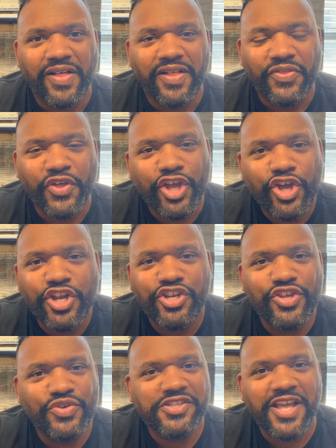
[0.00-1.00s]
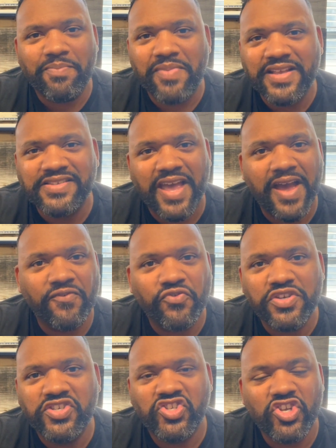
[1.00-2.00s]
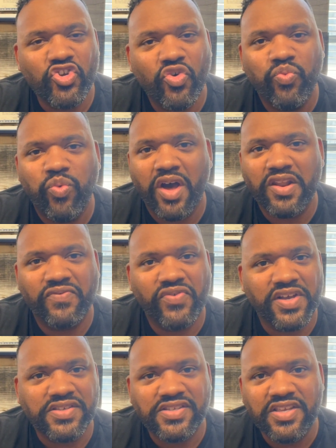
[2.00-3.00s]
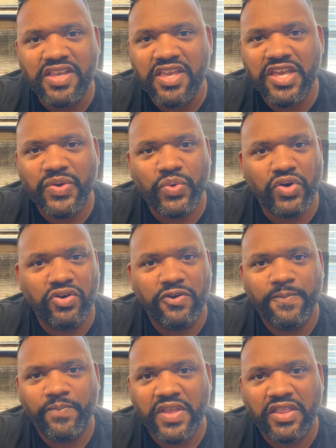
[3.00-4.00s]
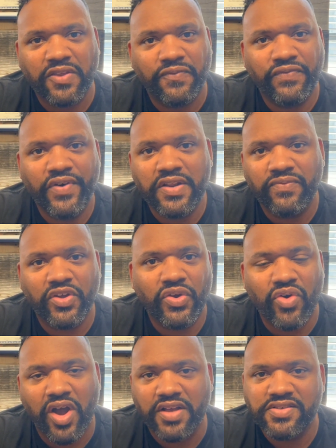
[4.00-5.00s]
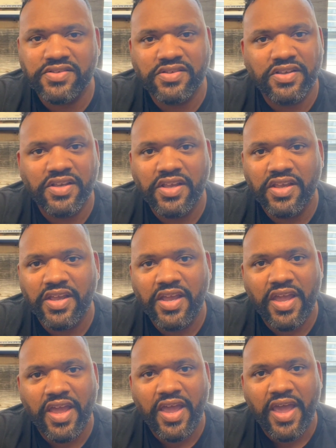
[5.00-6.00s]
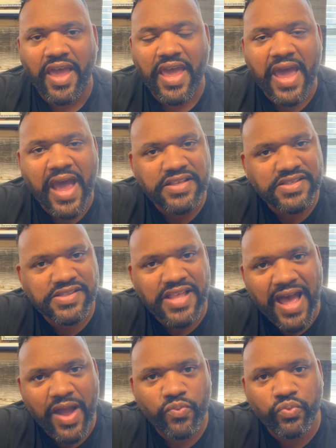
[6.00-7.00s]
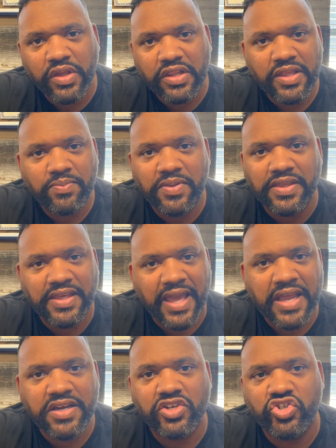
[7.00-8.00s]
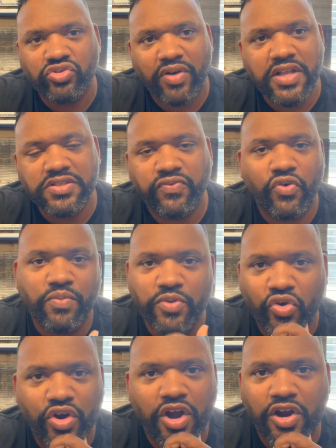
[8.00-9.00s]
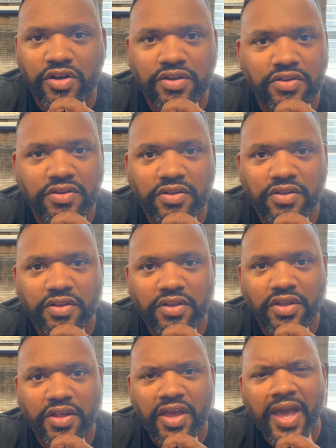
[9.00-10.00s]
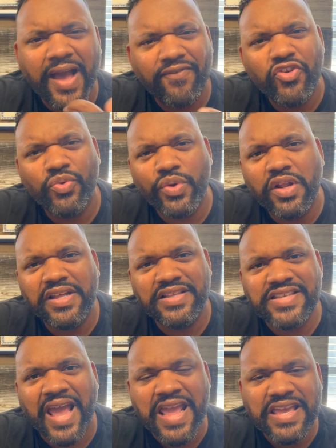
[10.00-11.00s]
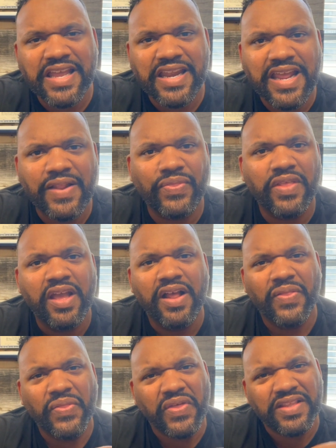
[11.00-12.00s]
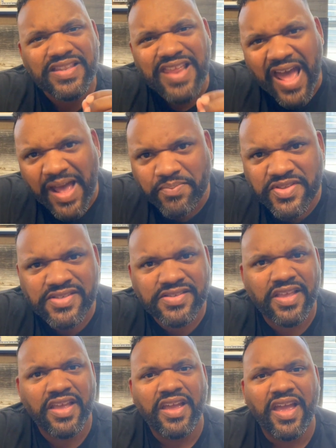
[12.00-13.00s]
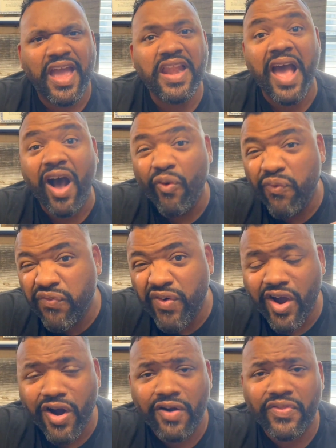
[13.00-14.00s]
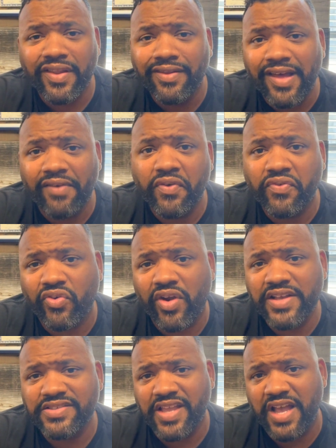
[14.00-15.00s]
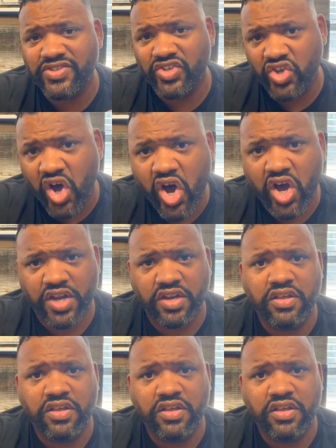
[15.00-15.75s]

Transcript: that makes every single one of us equal at the foot of the cross, has that really began to transform your heart? Have you really taken in the depths and how far the love of Christ has gone